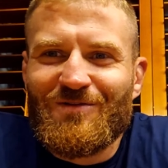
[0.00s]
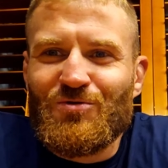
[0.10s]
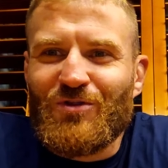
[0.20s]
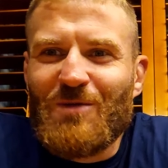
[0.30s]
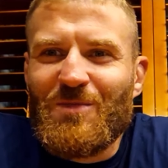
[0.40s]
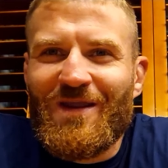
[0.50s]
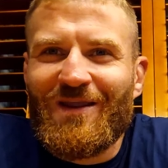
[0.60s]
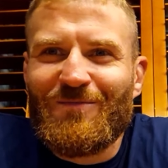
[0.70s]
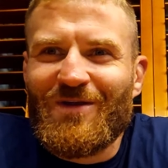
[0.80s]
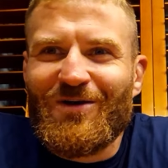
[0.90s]
You tell
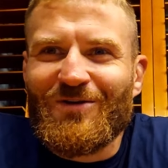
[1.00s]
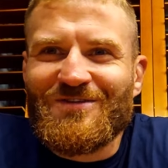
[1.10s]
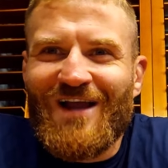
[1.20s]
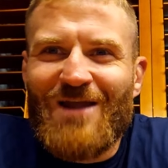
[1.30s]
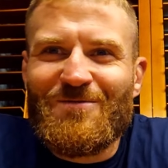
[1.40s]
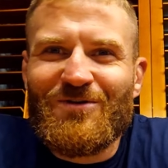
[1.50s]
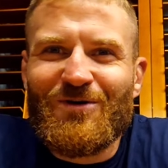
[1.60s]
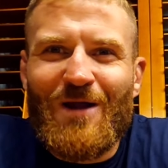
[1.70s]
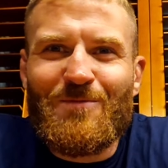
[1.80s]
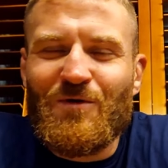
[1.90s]
me, because
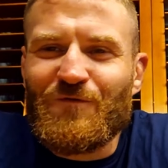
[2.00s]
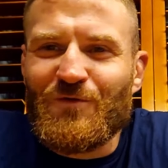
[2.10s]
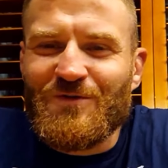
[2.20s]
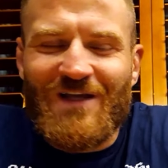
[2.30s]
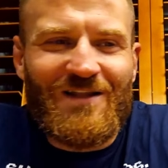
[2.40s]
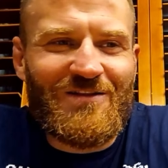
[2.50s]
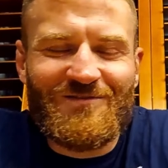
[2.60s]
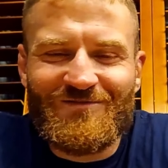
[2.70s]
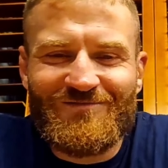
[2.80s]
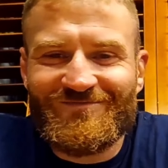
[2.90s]
I'm confused.
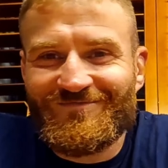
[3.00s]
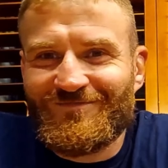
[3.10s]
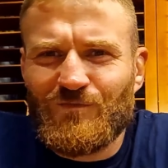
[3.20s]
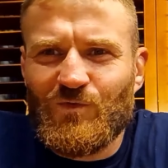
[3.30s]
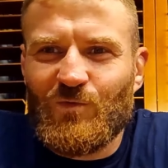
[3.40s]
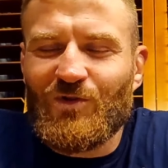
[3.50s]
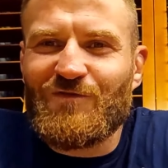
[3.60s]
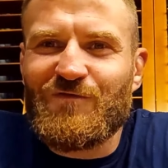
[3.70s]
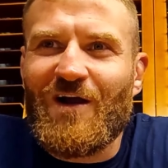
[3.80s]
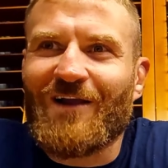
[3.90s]

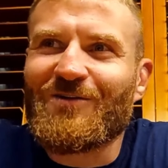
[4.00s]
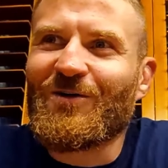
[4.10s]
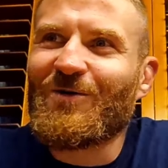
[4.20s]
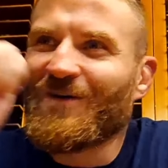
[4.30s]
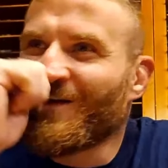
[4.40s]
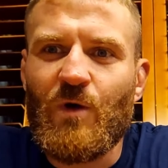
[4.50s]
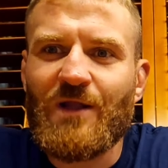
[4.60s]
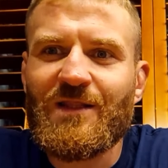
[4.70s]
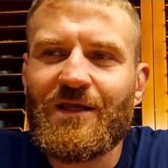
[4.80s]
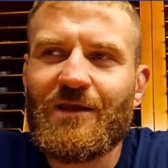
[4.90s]
What the f***, you know?
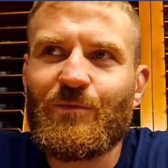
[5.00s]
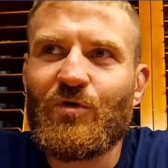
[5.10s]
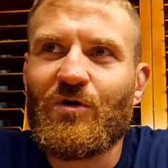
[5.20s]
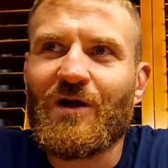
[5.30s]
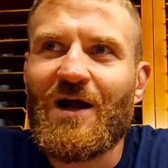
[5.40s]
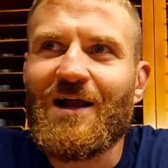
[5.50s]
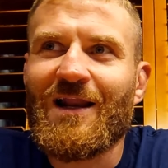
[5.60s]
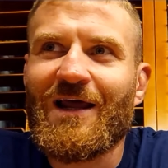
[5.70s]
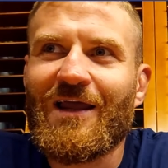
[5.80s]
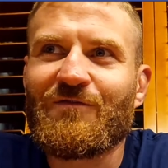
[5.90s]
Why they book
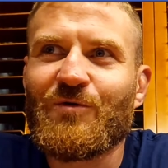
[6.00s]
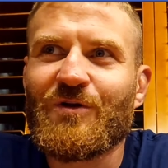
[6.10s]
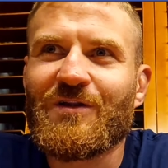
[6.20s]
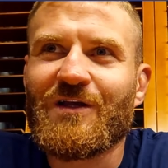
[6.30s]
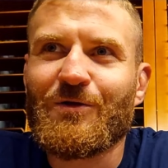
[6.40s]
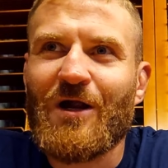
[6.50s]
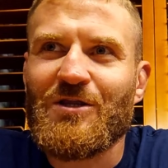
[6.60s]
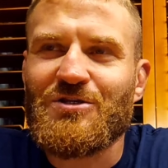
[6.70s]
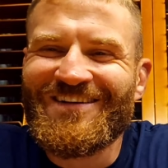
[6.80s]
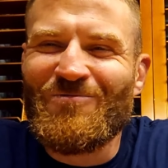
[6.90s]
Ankalaev with the
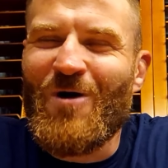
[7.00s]
Rakic?